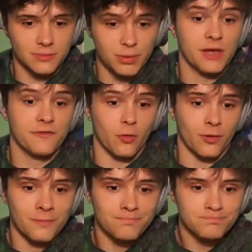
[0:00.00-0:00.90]
play for.
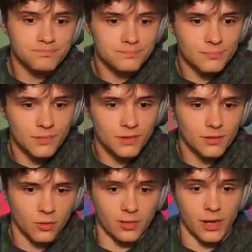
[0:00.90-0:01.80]

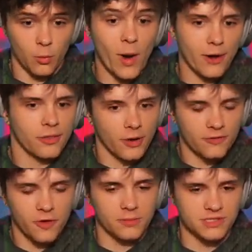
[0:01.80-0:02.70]
Or like where they're
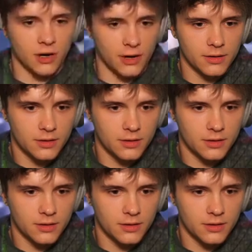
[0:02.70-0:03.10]
from, sorry.